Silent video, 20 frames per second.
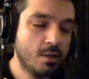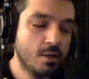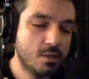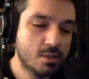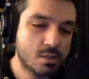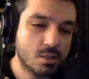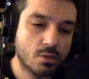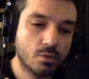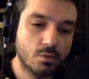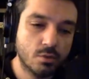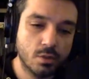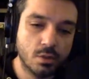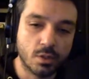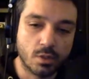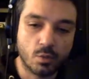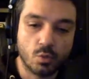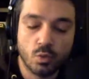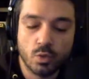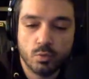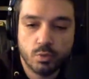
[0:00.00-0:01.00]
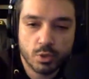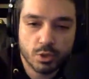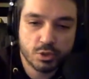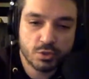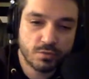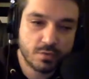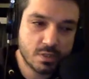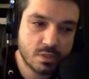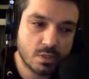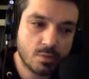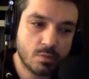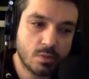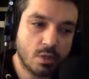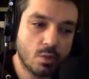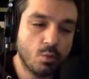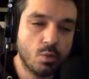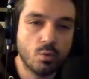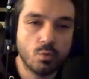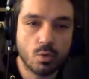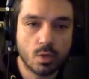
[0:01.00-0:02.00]
So look, we pushed for something.
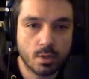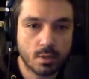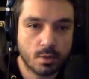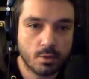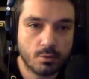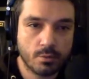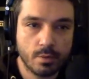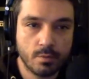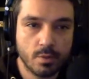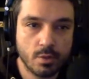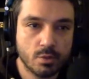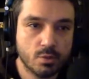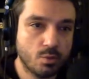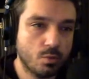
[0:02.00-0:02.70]
We wanted a rebuild.